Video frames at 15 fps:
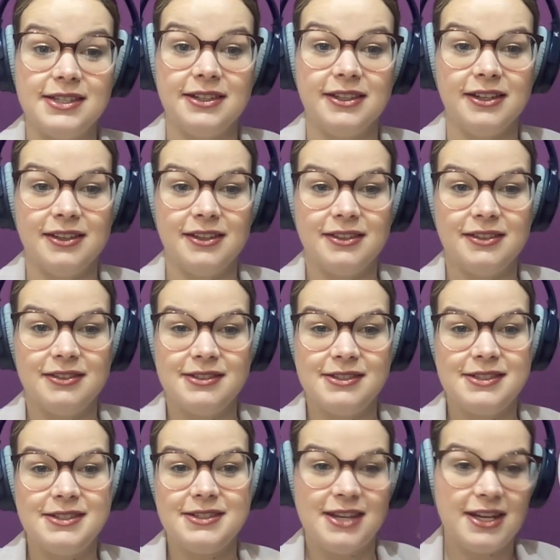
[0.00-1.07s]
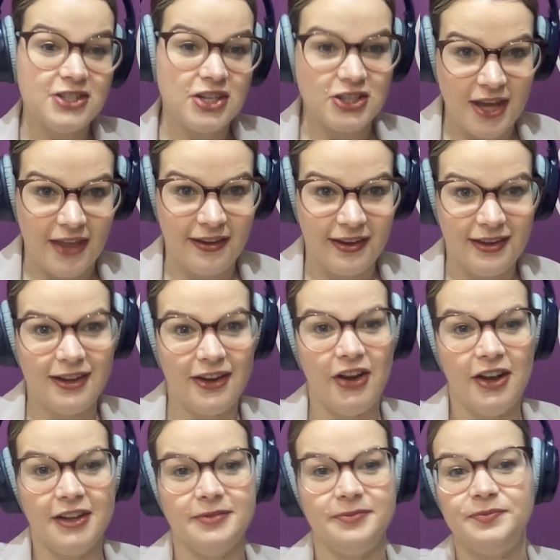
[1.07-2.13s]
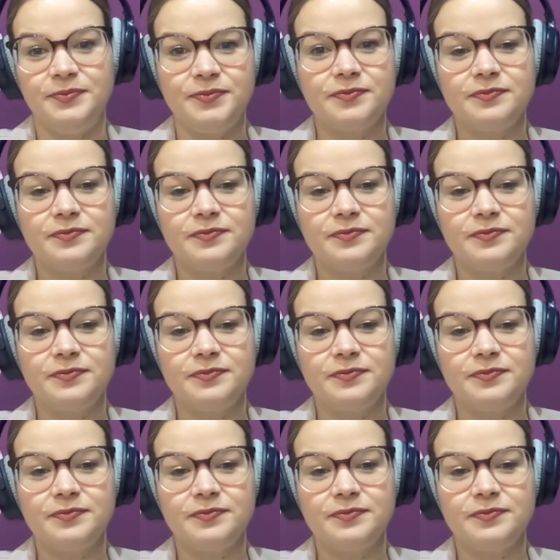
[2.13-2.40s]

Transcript: to teach each other on,